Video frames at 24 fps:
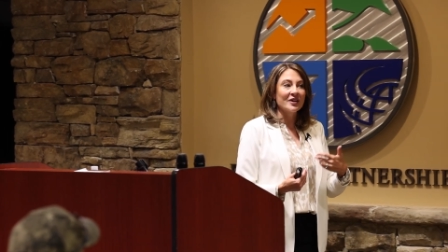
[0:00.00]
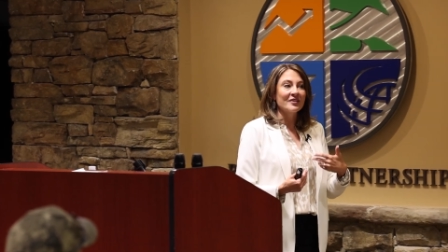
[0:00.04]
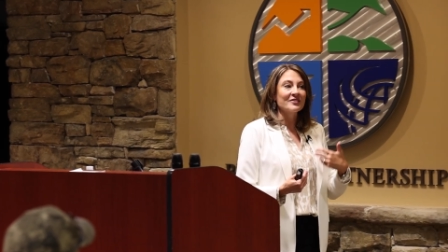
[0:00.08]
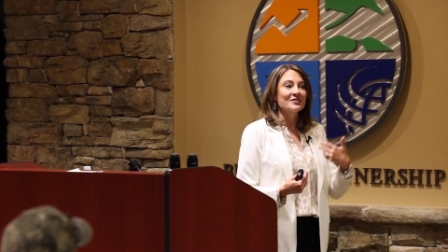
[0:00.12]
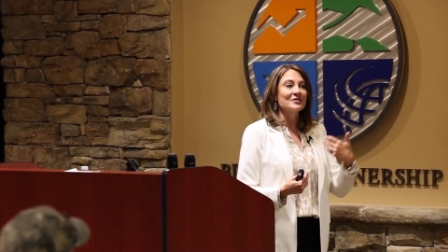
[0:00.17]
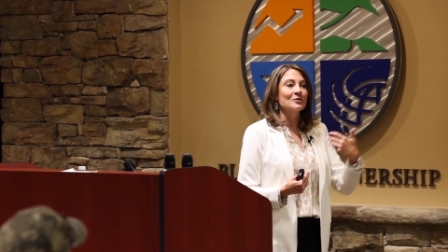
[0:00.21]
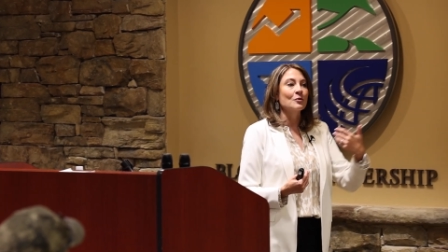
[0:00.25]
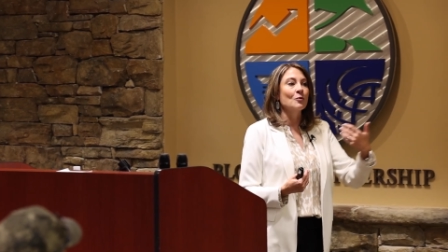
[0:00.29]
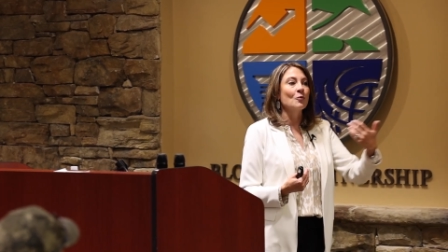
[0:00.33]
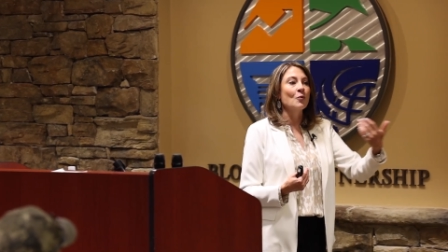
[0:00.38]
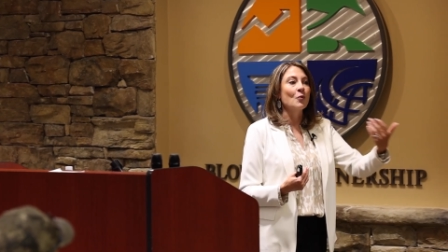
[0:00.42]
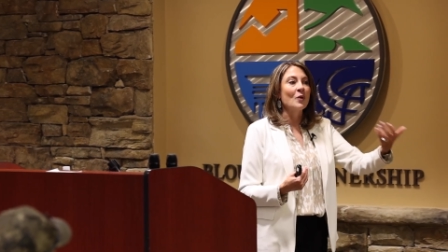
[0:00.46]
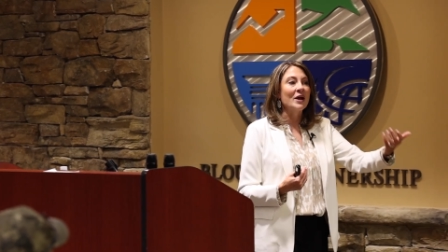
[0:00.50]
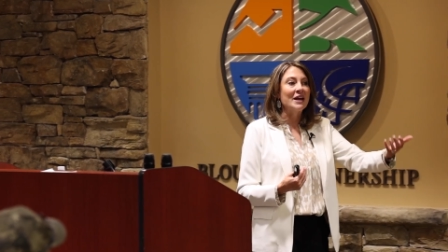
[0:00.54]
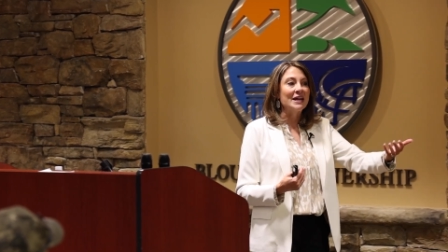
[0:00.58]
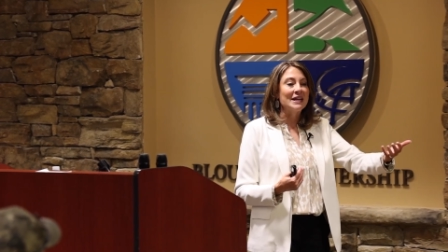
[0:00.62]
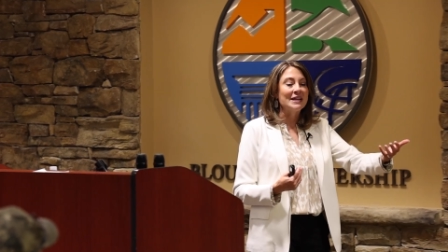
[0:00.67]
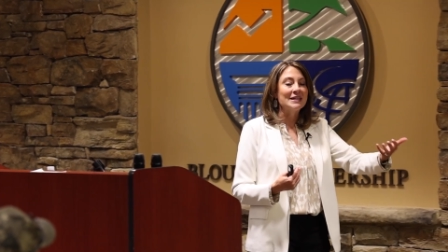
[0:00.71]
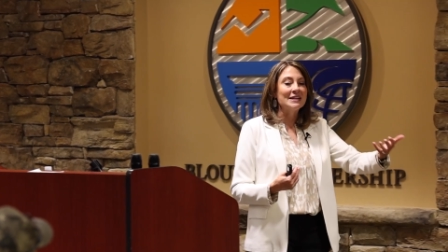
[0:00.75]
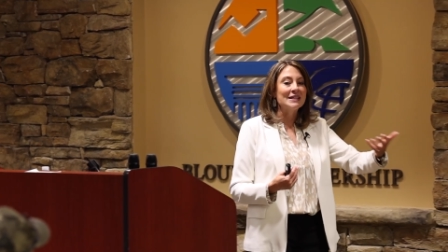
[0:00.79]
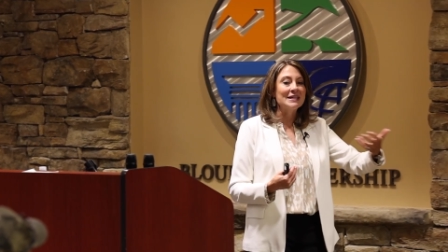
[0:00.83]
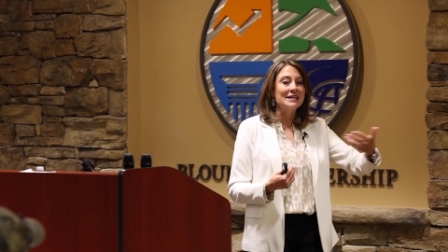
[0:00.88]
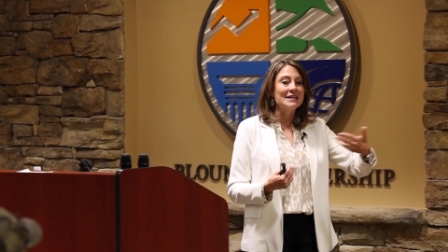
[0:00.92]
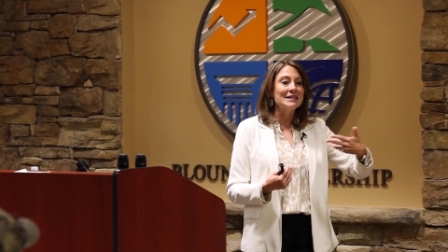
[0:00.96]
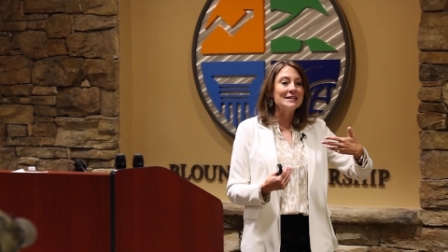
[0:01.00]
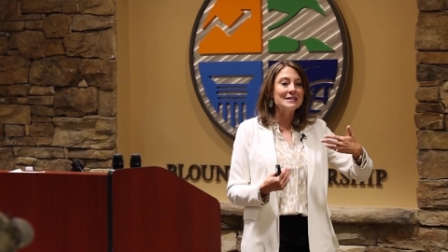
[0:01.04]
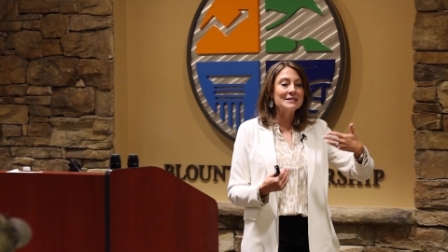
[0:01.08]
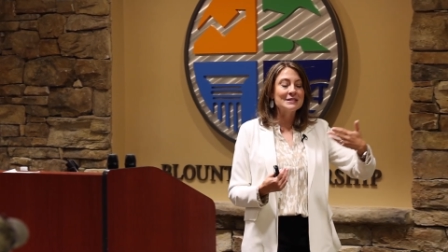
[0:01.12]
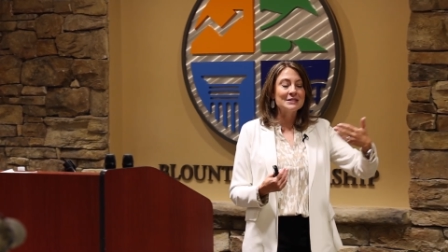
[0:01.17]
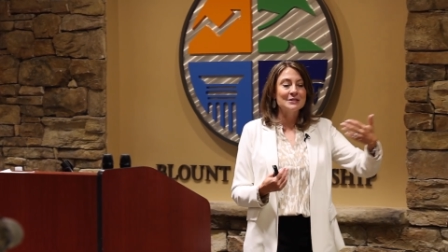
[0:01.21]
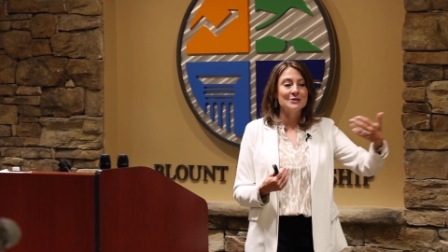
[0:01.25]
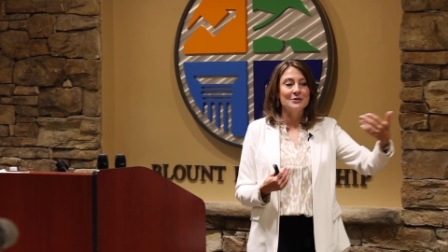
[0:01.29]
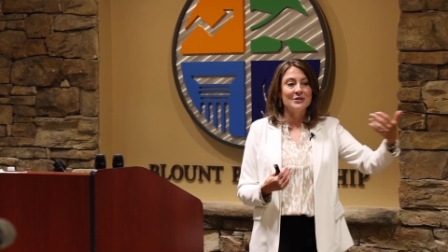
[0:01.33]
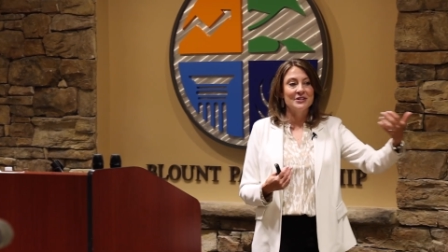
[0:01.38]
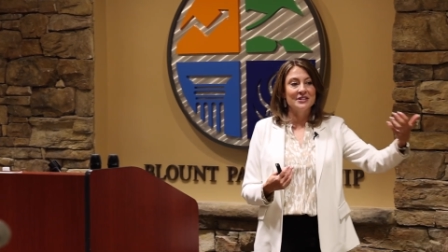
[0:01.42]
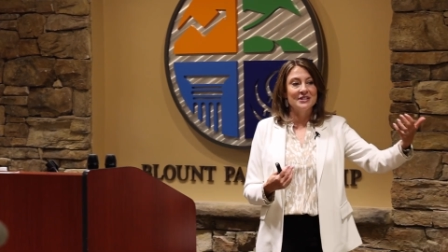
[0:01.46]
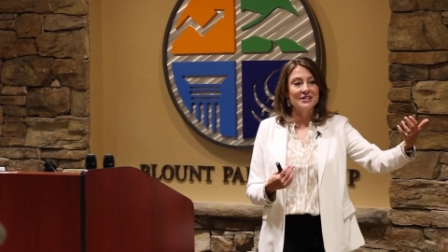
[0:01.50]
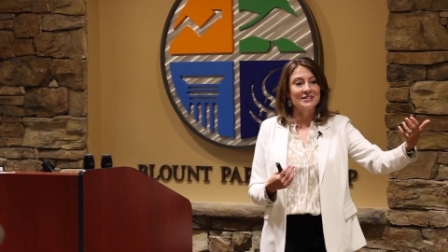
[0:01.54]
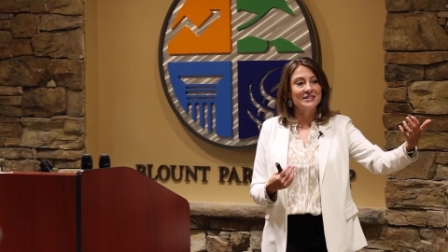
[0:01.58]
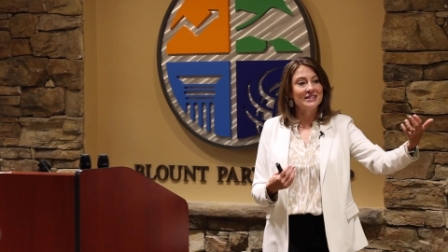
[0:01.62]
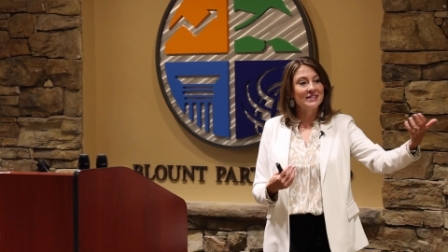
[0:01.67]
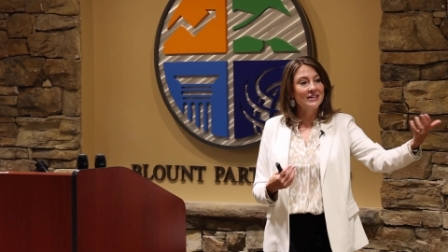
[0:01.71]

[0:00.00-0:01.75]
has to wade into this,